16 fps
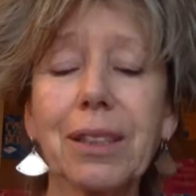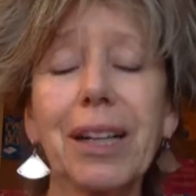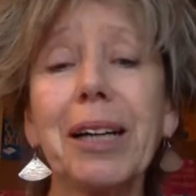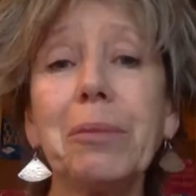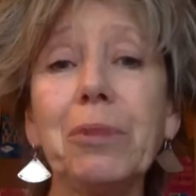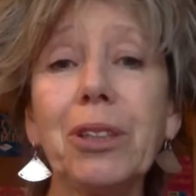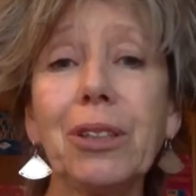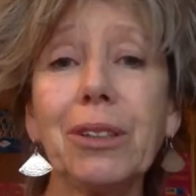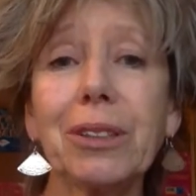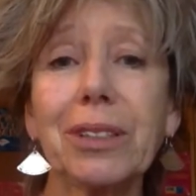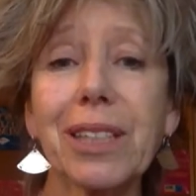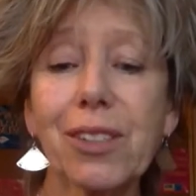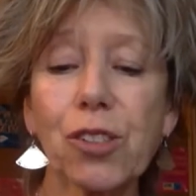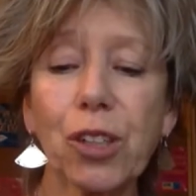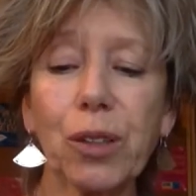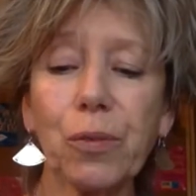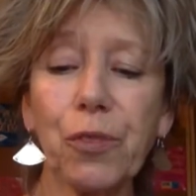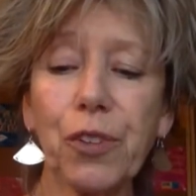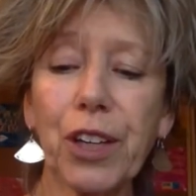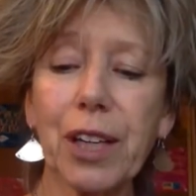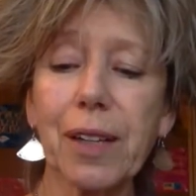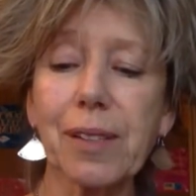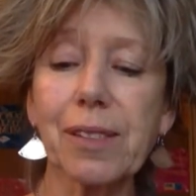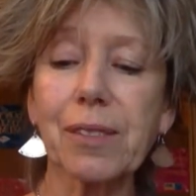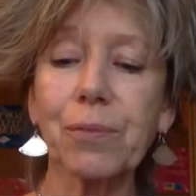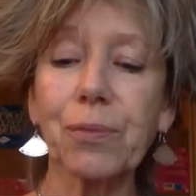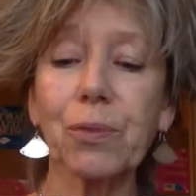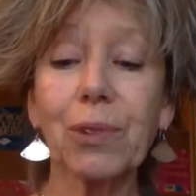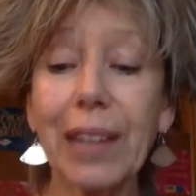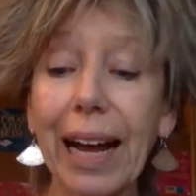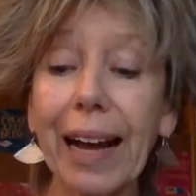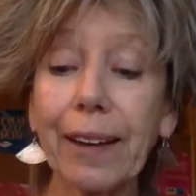I'm not. It's obvious.
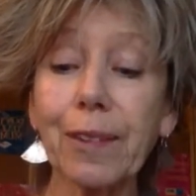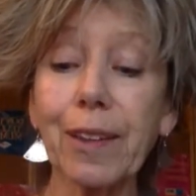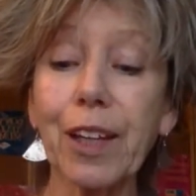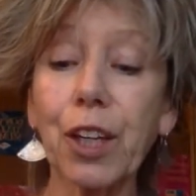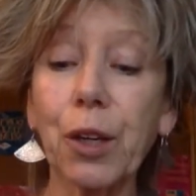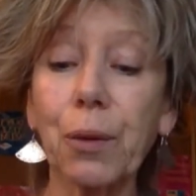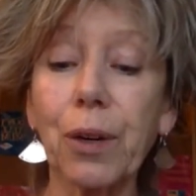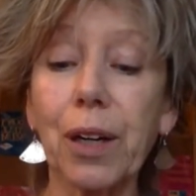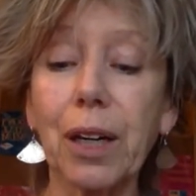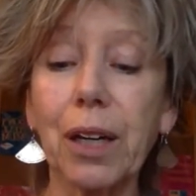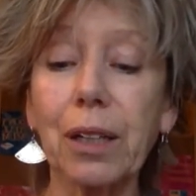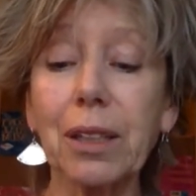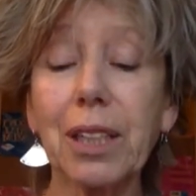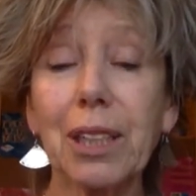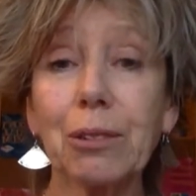Well, I think you are.